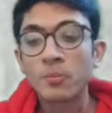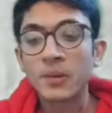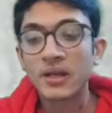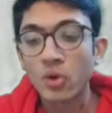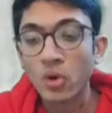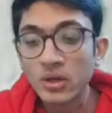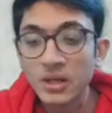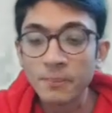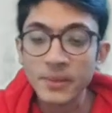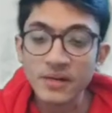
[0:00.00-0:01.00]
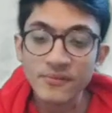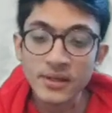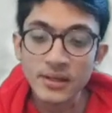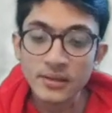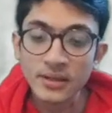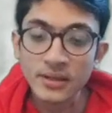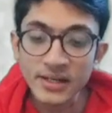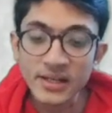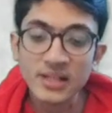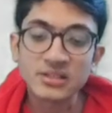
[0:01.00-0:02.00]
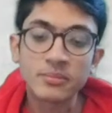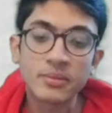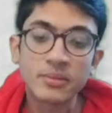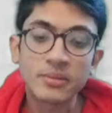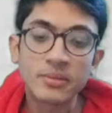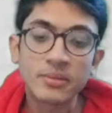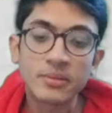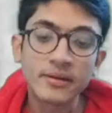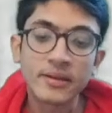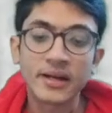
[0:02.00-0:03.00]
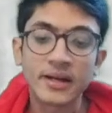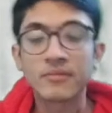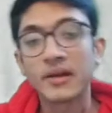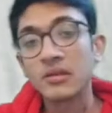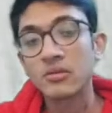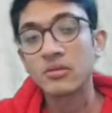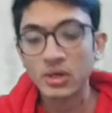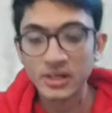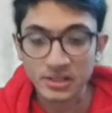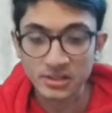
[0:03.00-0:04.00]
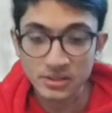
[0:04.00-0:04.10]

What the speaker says: non-compete fee is an intangible asset as it satisfies all conditions.